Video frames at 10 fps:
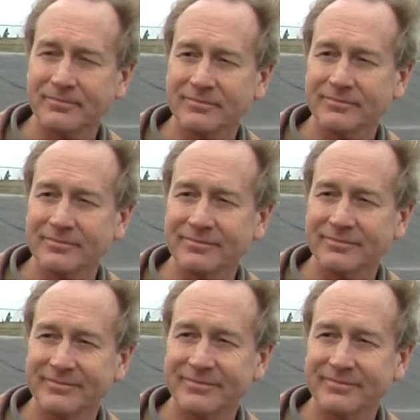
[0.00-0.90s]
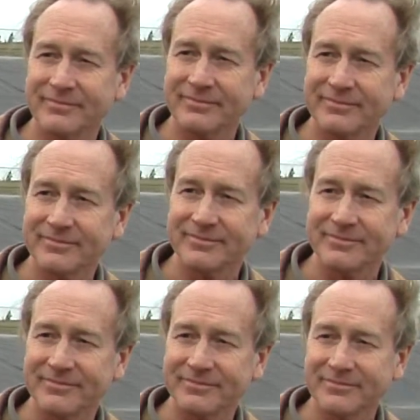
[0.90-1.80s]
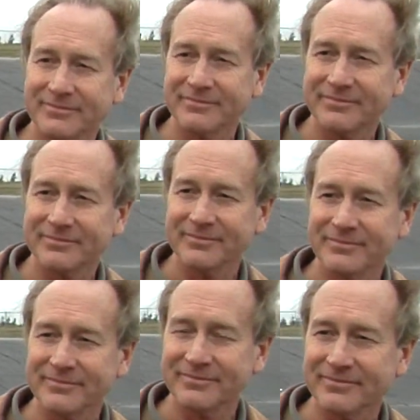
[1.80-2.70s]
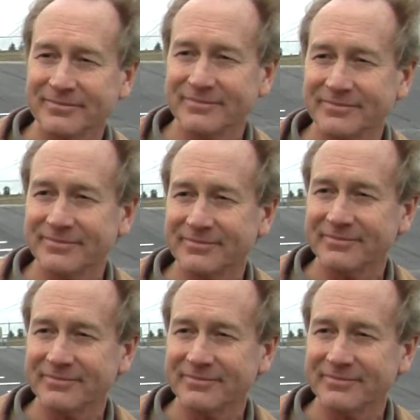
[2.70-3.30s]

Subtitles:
(silent)